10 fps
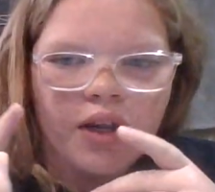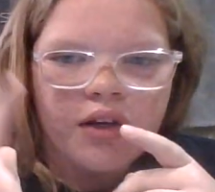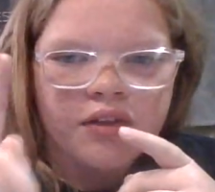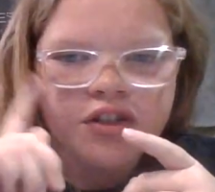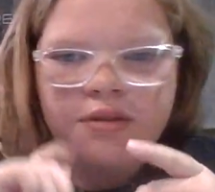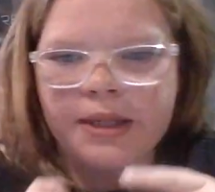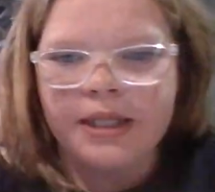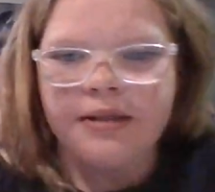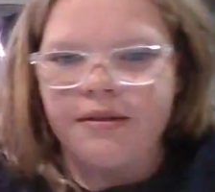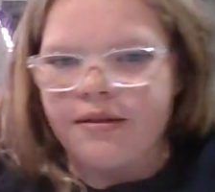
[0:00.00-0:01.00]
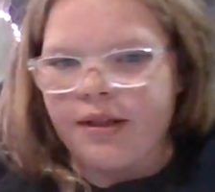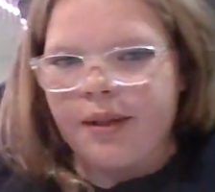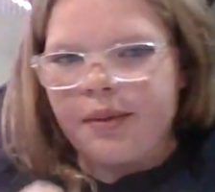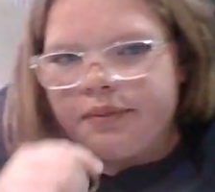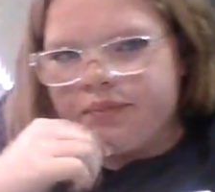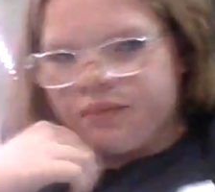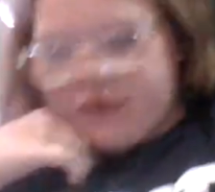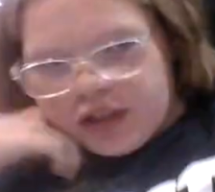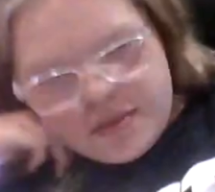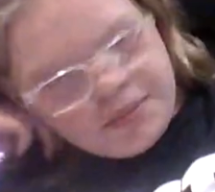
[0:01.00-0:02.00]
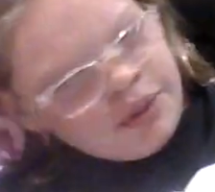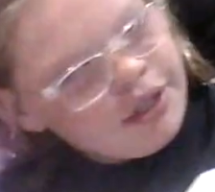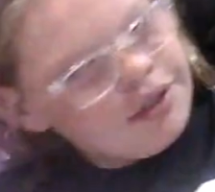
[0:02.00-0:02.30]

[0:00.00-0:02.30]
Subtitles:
Legit making a site. It's a brand